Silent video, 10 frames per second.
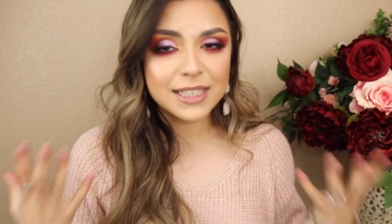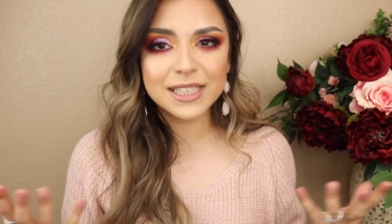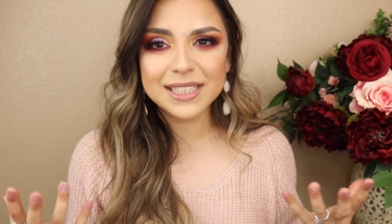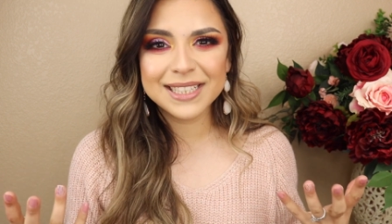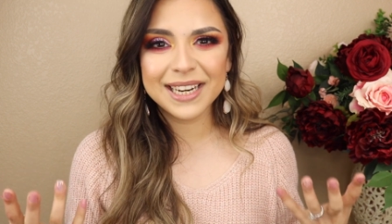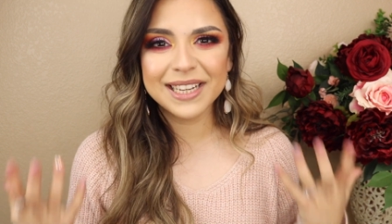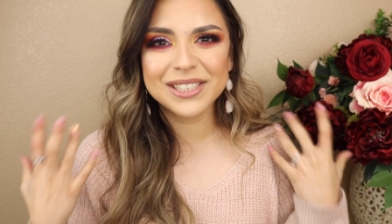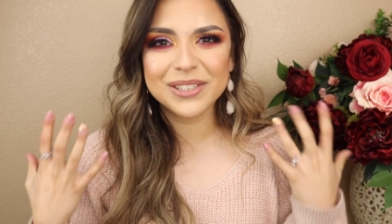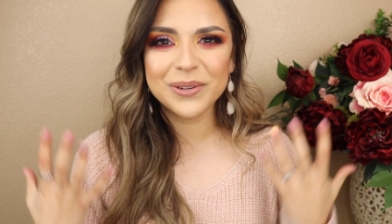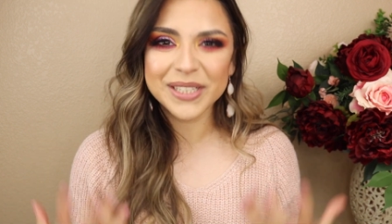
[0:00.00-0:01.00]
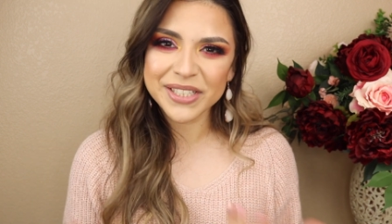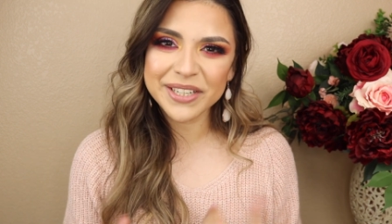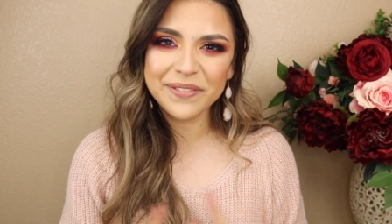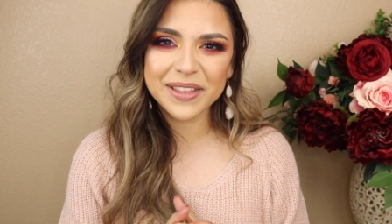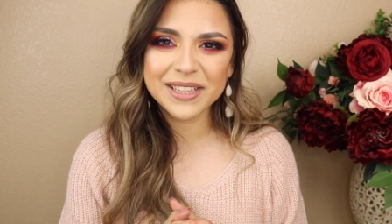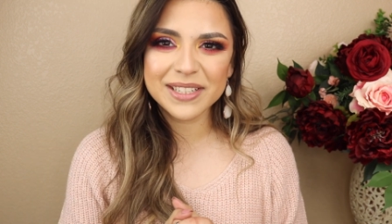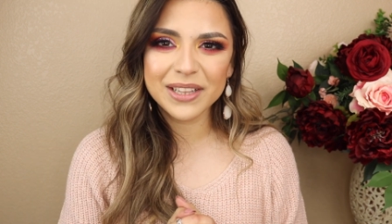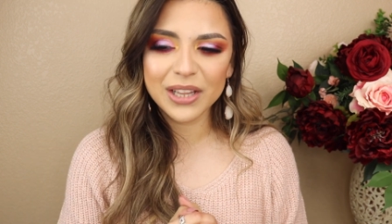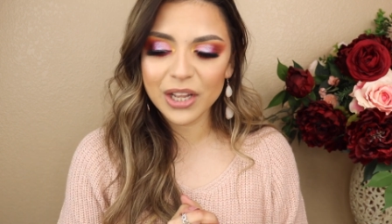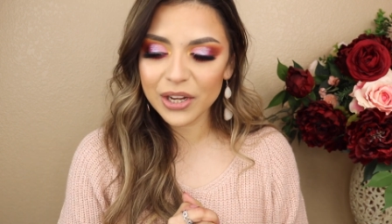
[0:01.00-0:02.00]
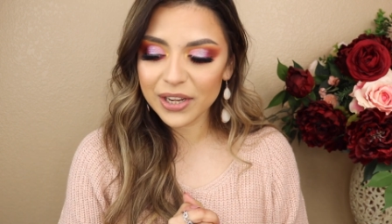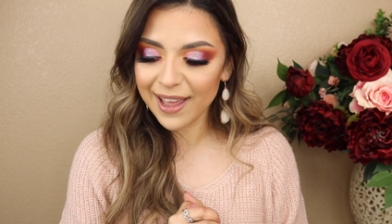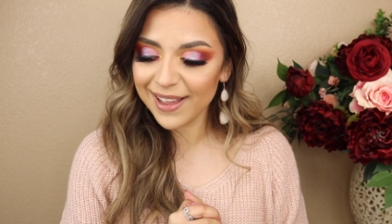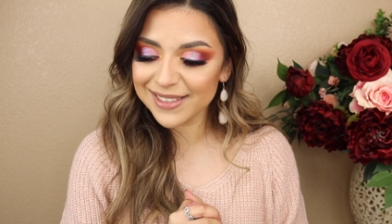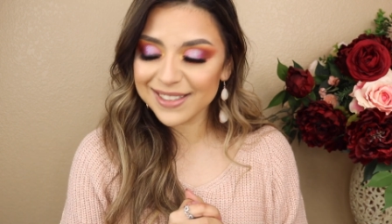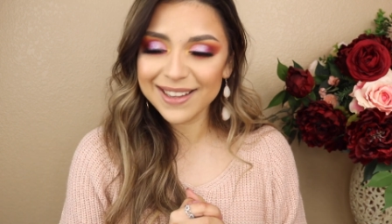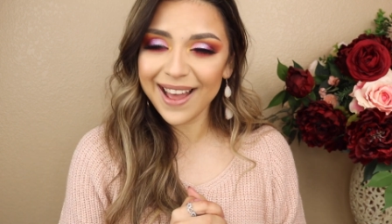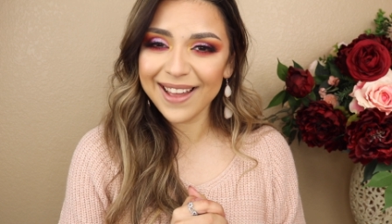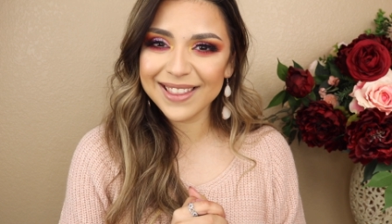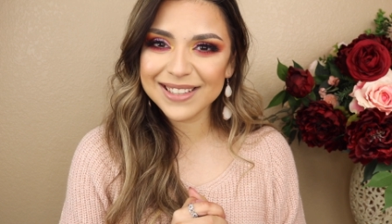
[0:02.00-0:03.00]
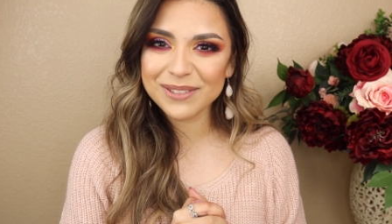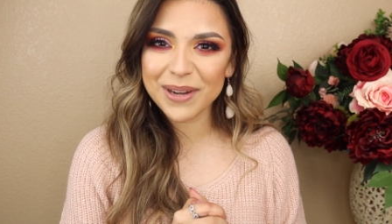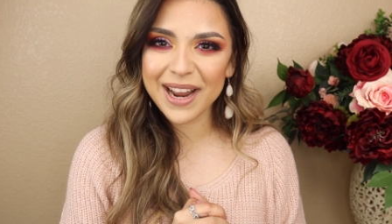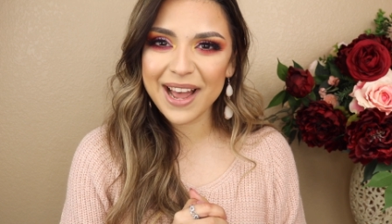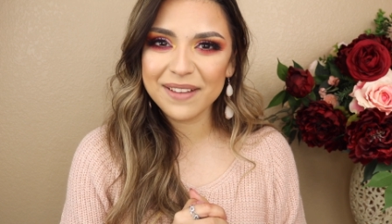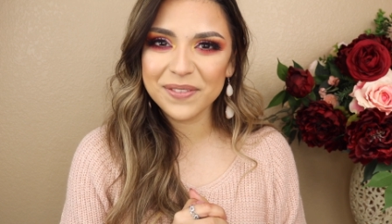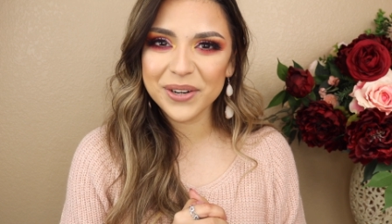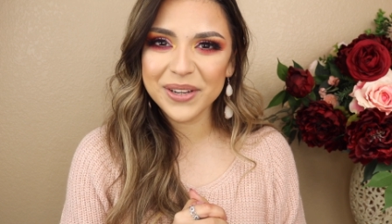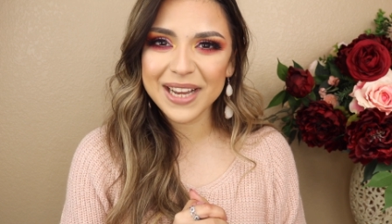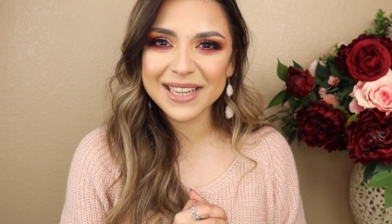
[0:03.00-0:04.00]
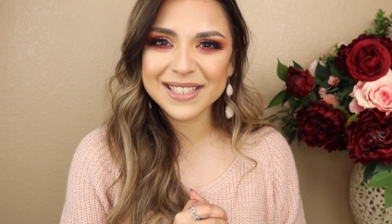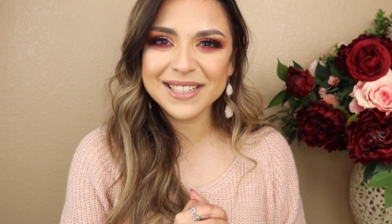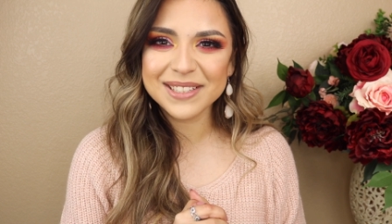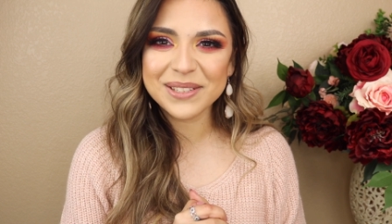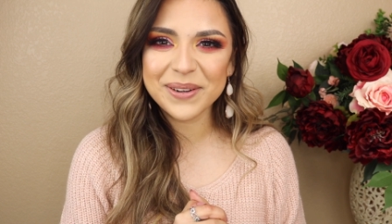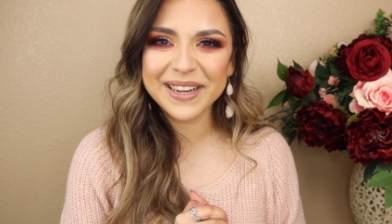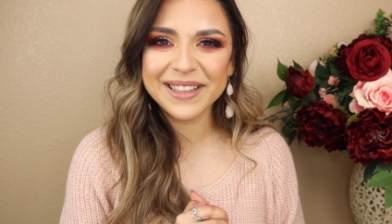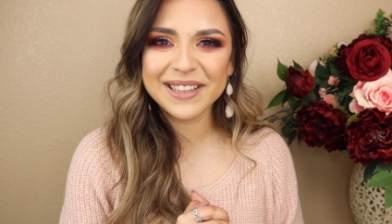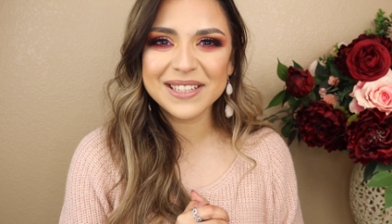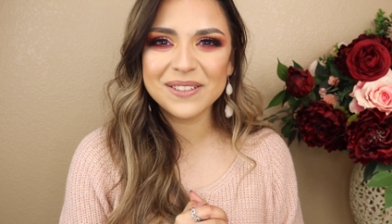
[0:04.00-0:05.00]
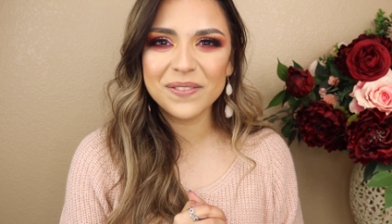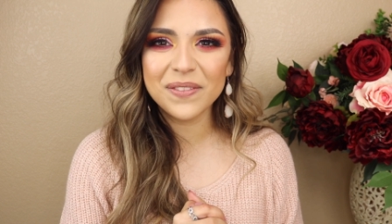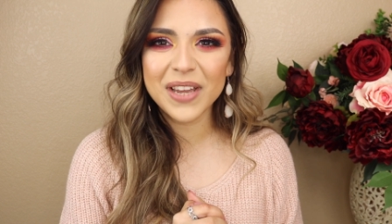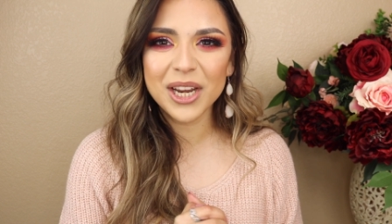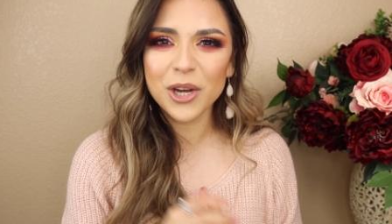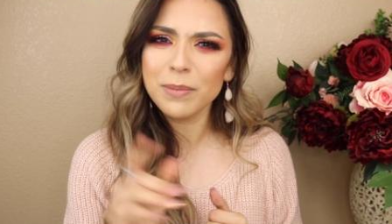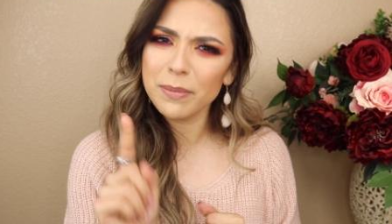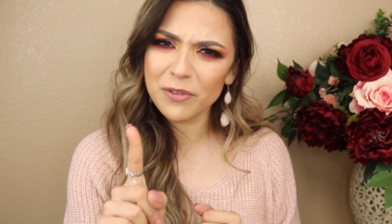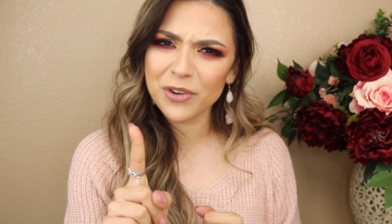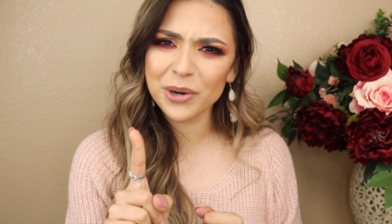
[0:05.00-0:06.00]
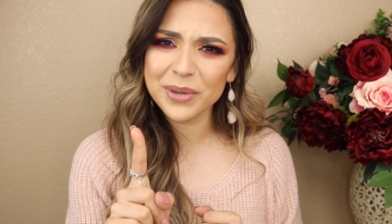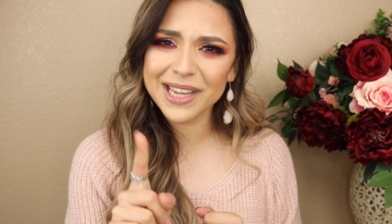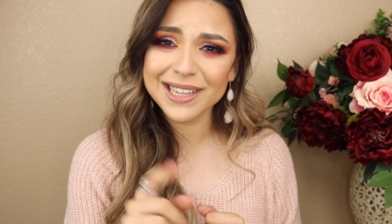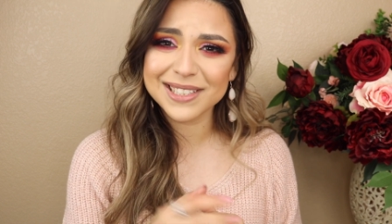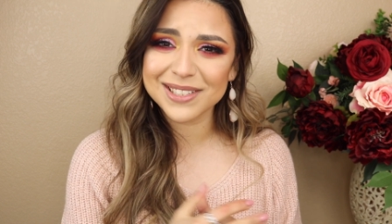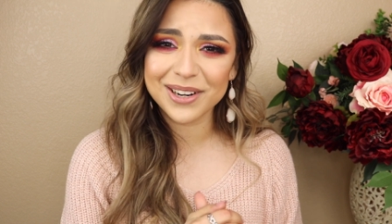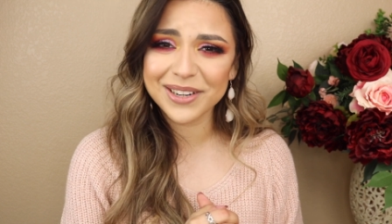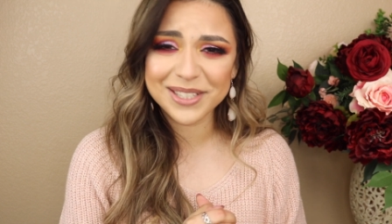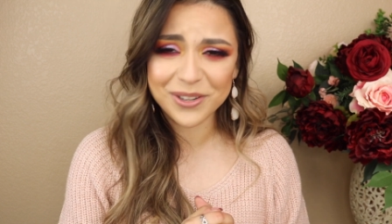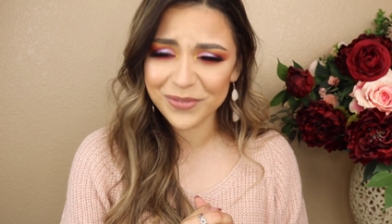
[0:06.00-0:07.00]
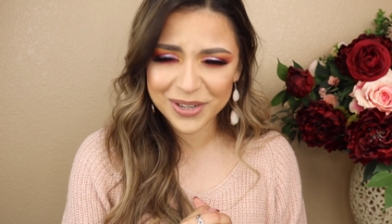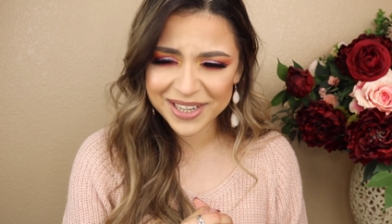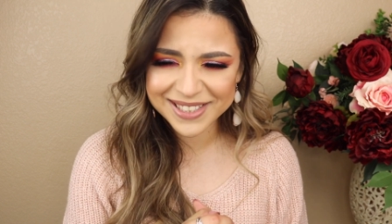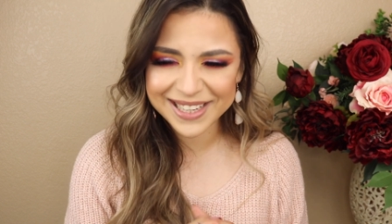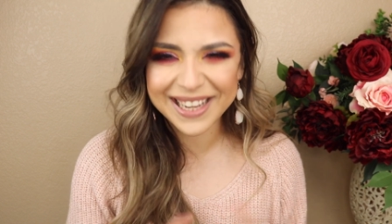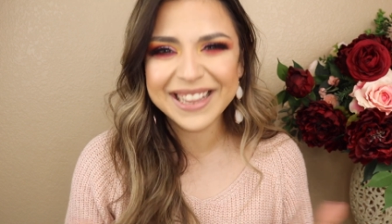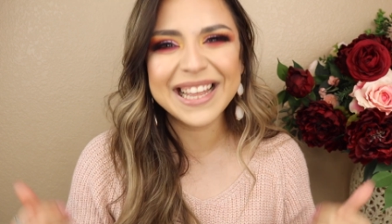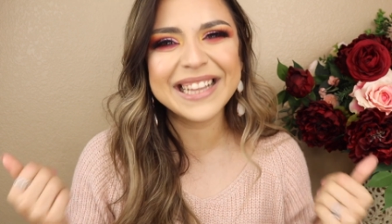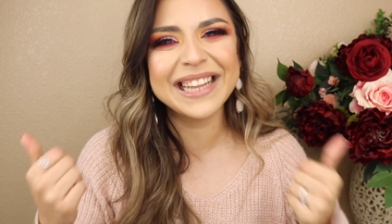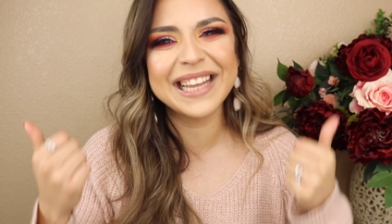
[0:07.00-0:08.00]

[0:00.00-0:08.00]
did today to achieve this look. And yeah, that's what I have have for you guys in store in this video. But before we get started, don't forget to hit that